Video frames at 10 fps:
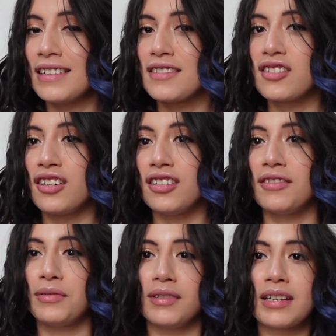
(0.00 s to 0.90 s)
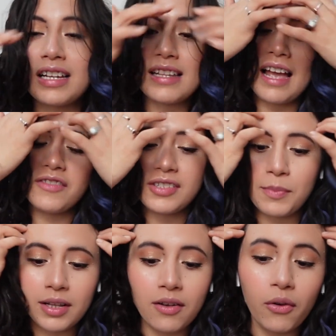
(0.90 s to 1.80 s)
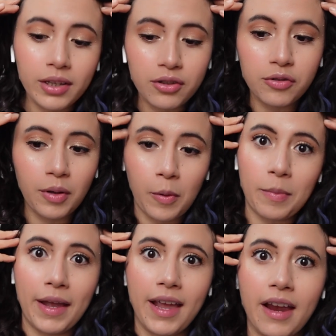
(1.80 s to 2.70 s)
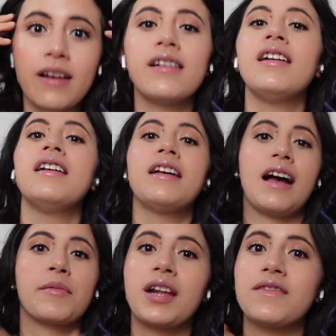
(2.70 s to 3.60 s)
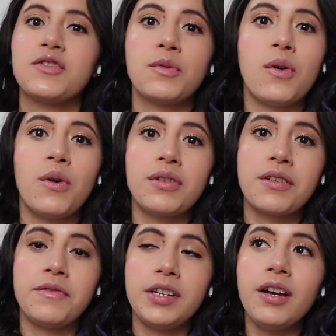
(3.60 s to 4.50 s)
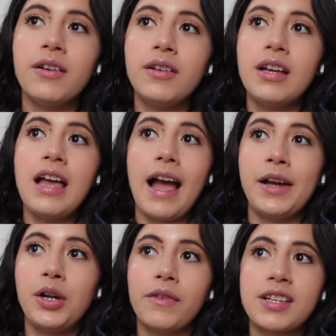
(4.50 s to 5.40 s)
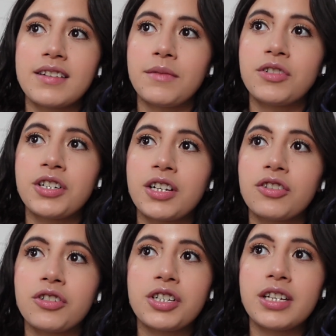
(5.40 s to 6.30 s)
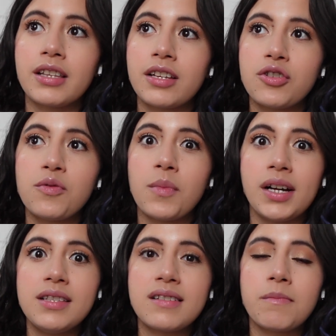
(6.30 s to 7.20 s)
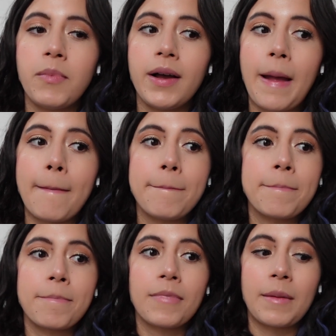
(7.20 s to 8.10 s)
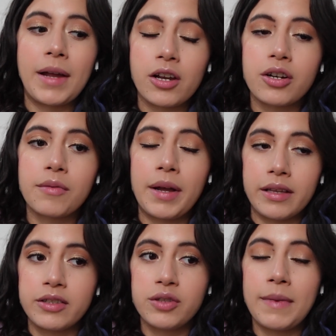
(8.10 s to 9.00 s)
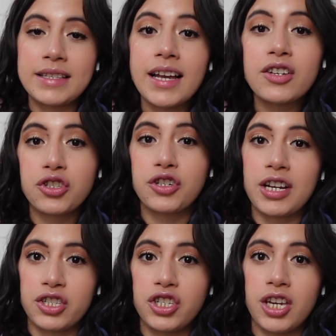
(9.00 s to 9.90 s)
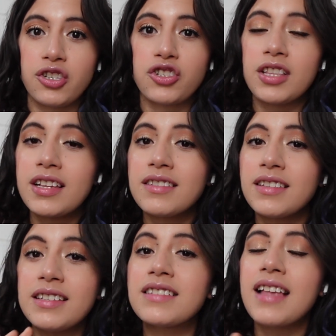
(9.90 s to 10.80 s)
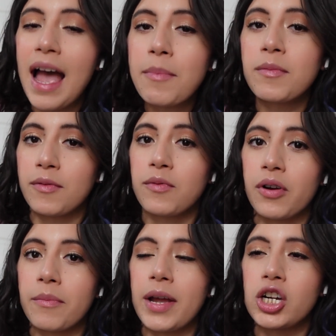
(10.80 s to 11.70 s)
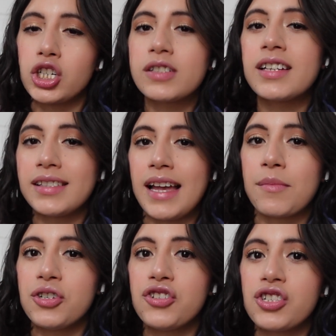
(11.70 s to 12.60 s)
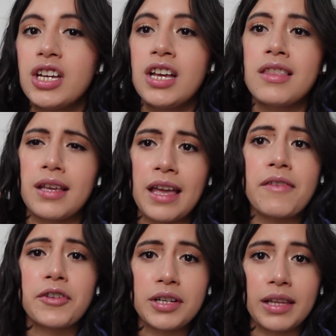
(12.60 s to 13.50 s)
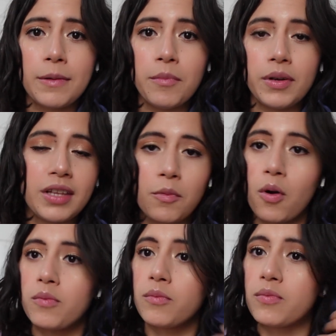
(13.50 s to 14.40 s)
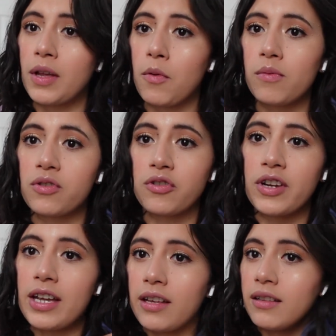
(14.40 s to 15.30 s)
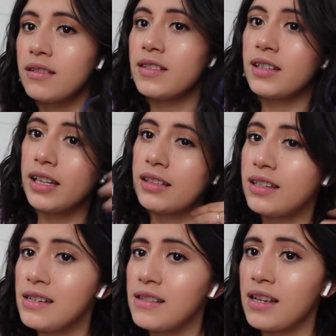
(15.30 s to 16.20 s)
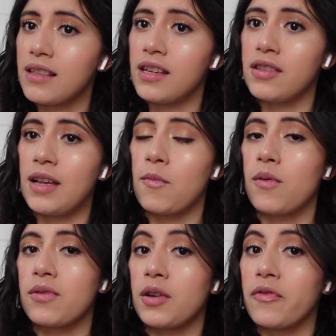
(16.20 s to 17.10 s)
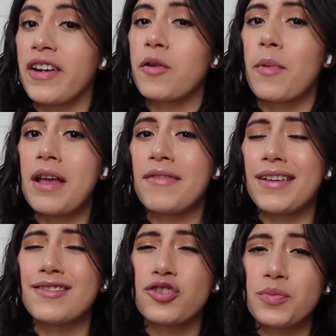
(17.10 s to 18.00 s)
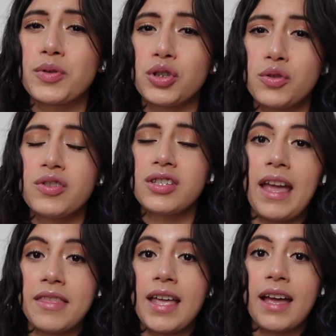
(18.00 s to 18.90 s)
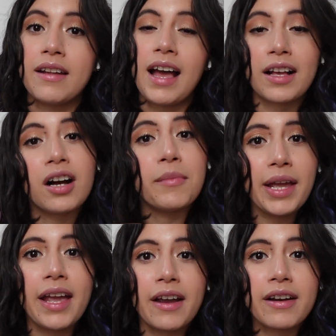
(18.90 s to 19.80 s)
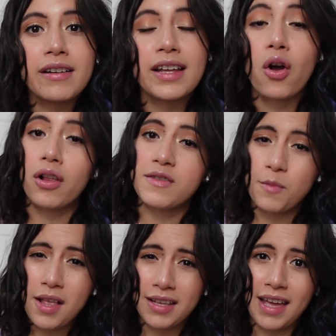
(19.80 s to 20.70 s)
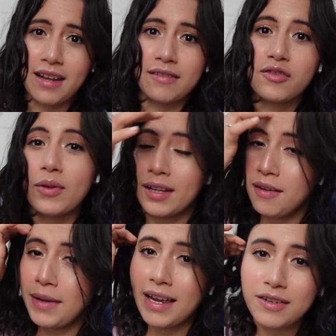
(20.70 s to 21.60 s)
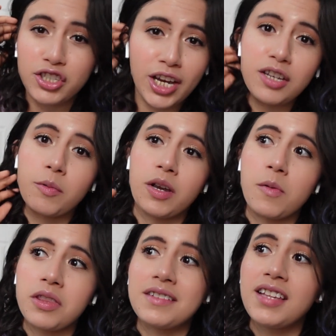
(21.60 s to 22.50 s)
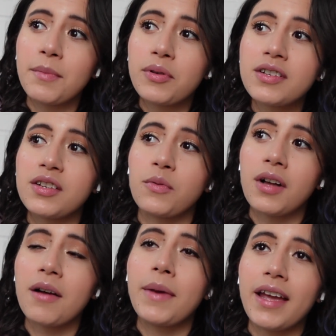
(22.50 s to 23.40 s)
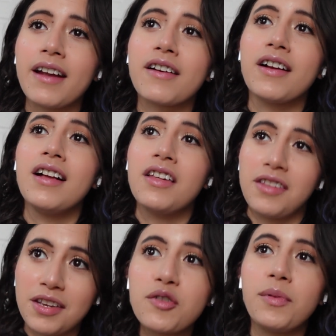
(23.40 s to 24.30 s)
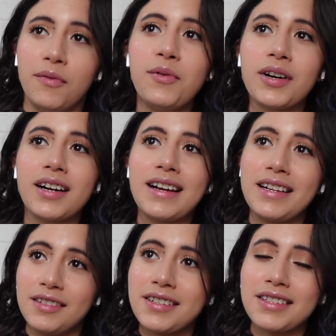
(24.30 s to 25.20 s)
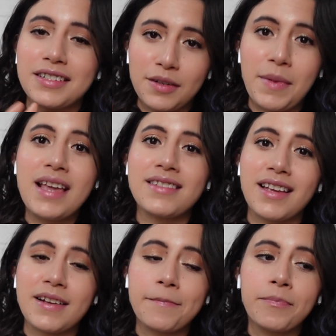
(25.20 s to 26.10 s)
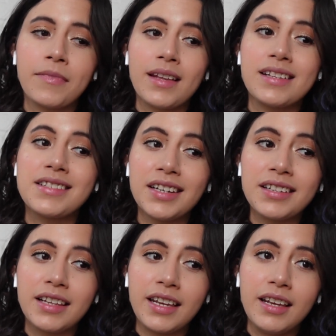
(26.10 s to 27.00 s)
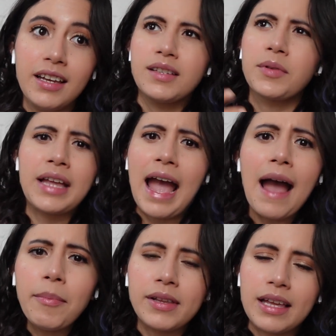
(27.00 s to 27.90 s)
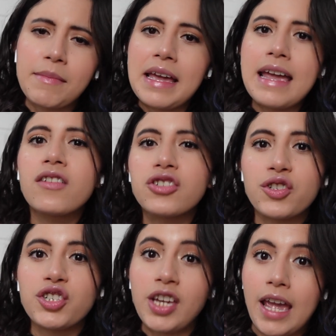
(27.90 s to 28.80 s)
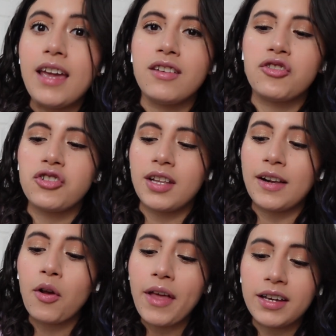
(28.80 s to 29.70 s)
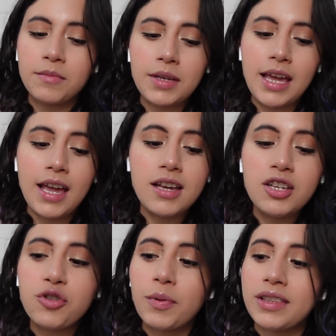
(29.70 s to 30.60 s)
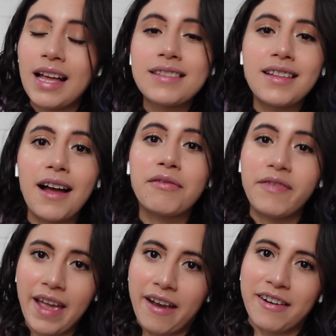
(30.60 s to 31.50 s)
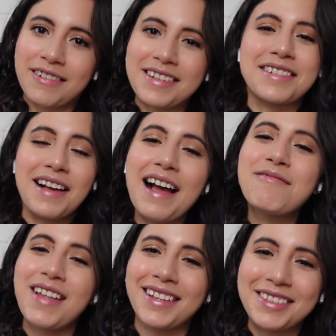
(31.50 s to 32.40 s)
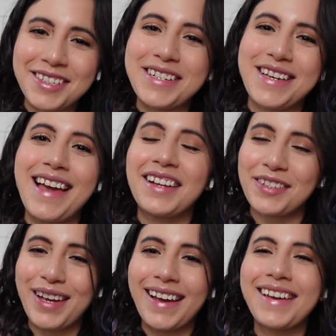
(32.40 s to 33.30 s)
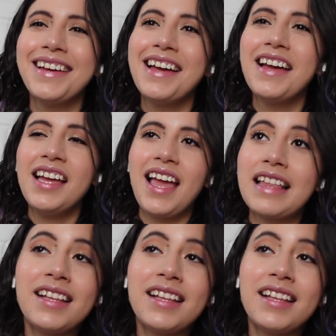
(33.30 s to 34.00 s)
So, cause I've just been going through it with my hair. I'm gonna have to do a whole nother video. I don't know if it's cause I'm turning 30 in like 2 months, but my texture has changed. And this has happened before. My curls get damaged. They get very limp. They won't straighten. See, like this, like they're very wavy and super loose. And then I cut my hair and all is well again. So I cut my hair in January with the same person who cut my hair the year before, and it looked amazing. And suddenly something happened, like my hair just changed. And I know that could be age, but that's not fair because I'm not 30 yet, okay? And